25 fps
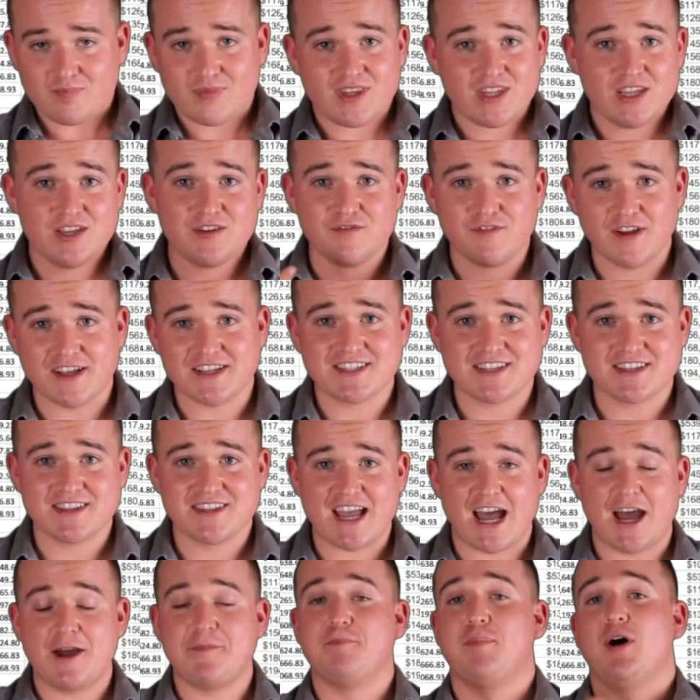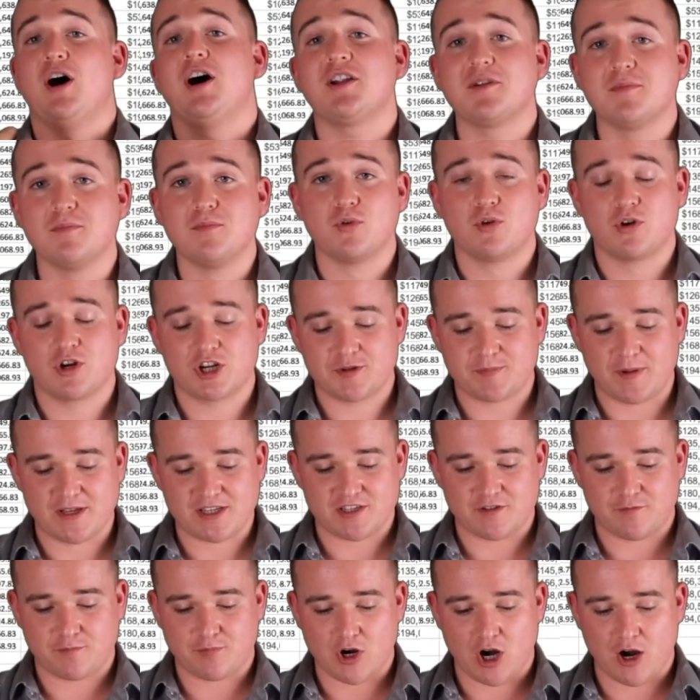invested that, bought a more
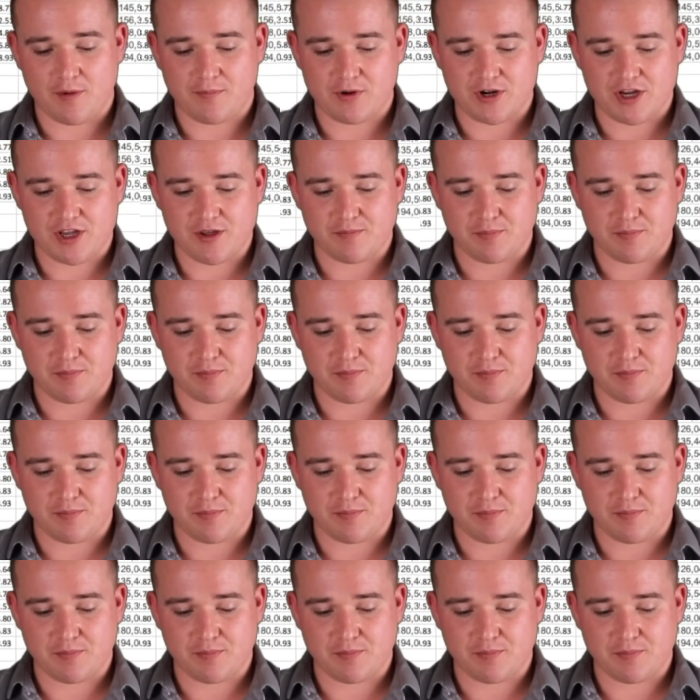expensive property,